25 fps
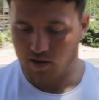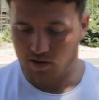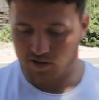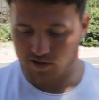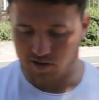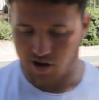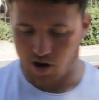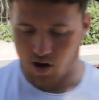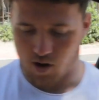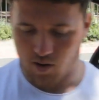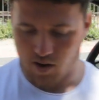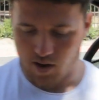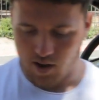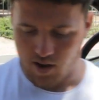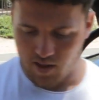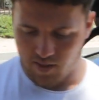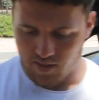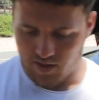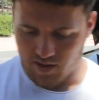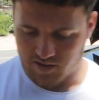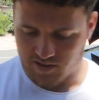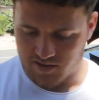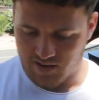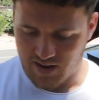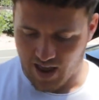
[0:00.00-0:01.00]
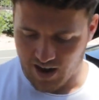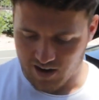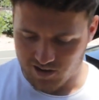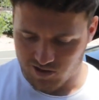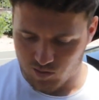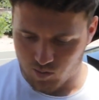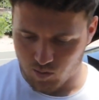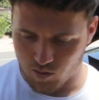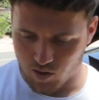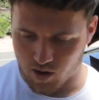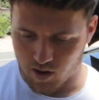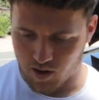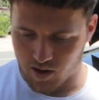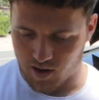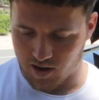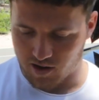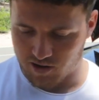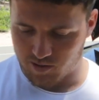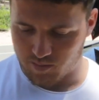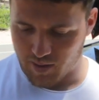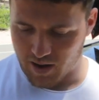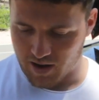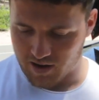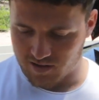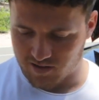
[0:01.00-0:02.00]
So this next one
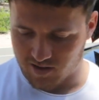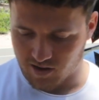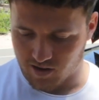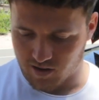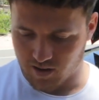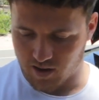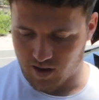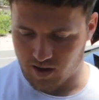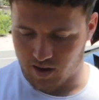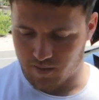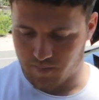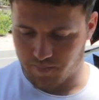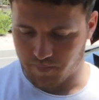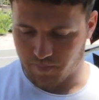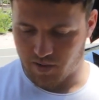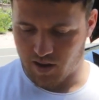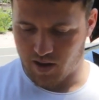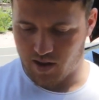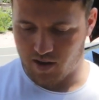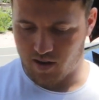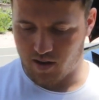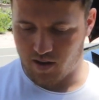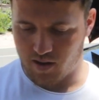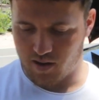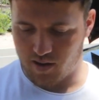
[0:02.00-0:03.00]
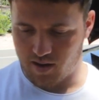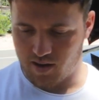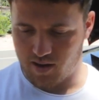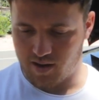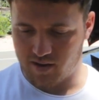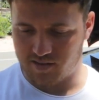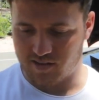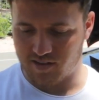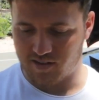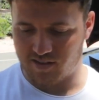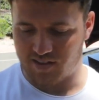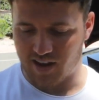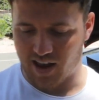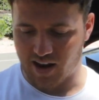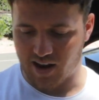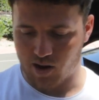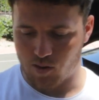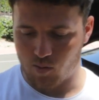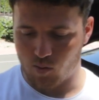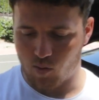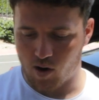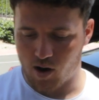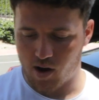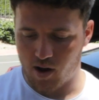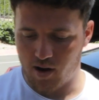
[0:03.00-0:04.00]
is basically, it's the
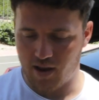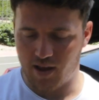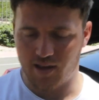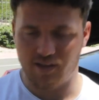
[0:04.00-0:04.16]
second one.